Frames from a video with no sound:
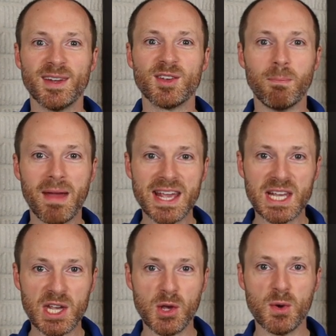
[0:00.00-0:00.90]
to
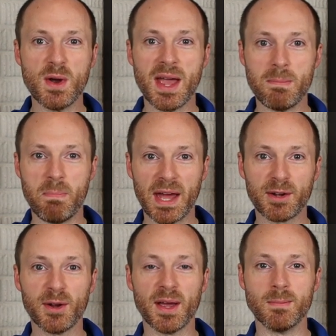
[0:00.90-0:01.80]
make you a
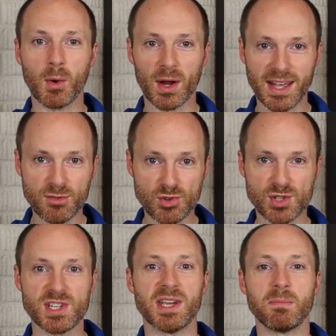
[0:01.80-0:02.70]
better and more
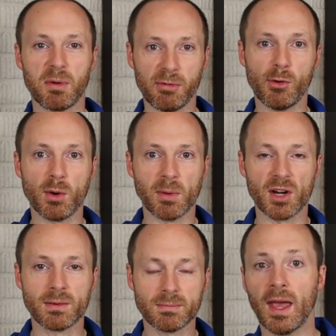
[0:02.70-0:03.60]
interesting
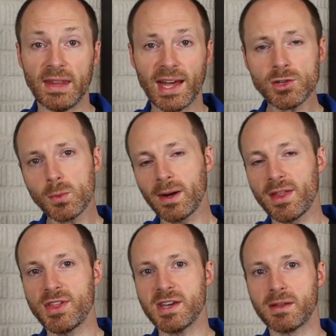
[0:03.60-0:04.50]
performer. That's where
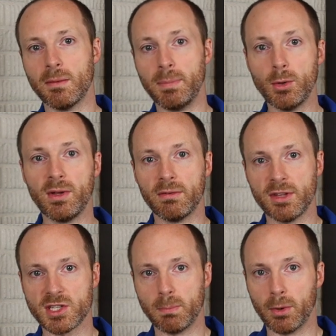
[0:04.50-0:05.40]
I think the beauty of
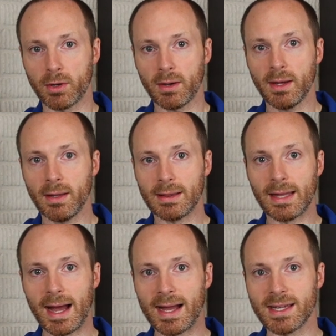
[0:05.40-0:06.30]
this book
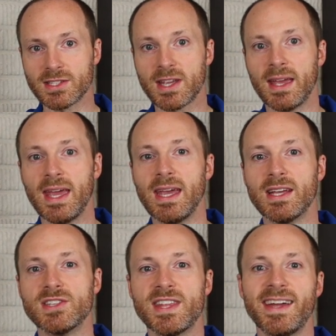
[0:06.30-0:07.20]
lies,
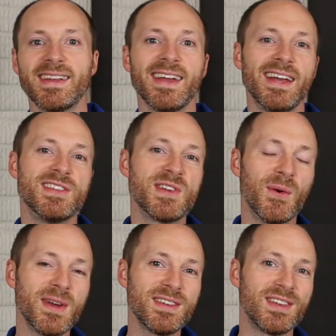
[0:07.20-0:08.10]
is that it's
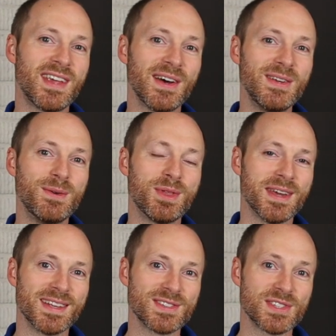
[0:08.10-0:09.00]
going to tell you
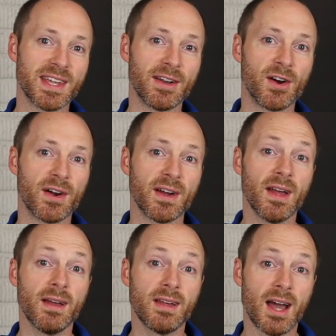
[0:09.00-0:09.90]
things that are
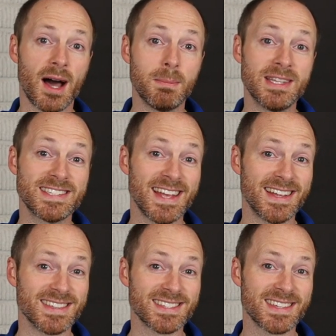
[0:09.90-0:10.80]
common
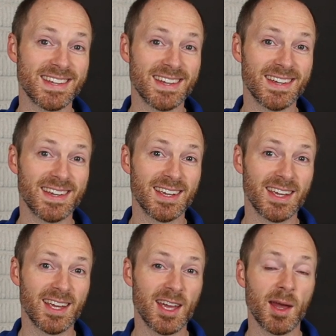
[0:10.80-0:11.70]
sense.
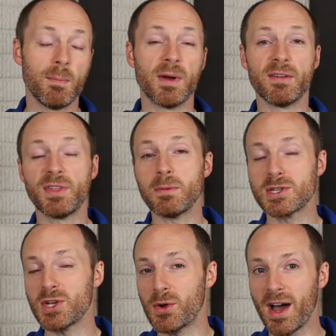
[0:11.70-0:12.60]
But if they were
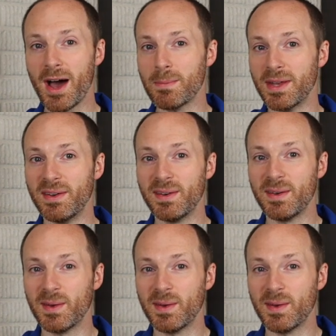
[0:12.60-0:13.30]
so common,